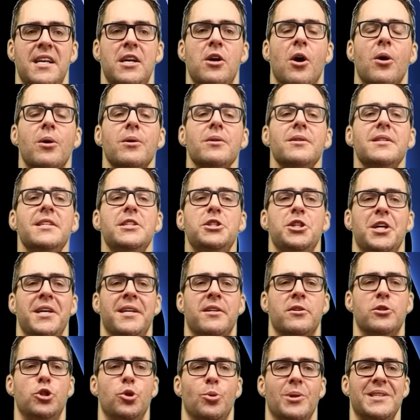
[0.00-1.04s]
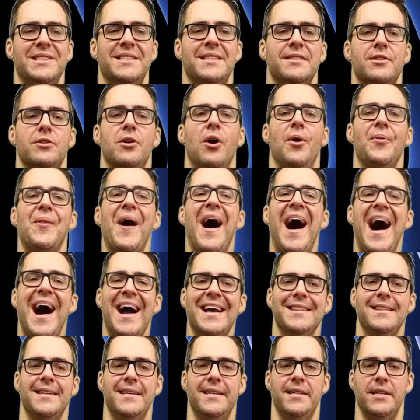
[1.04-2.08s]
The cartilage in our joints is called
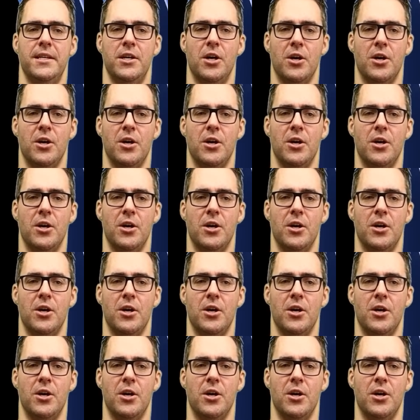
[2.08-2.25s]
hyaline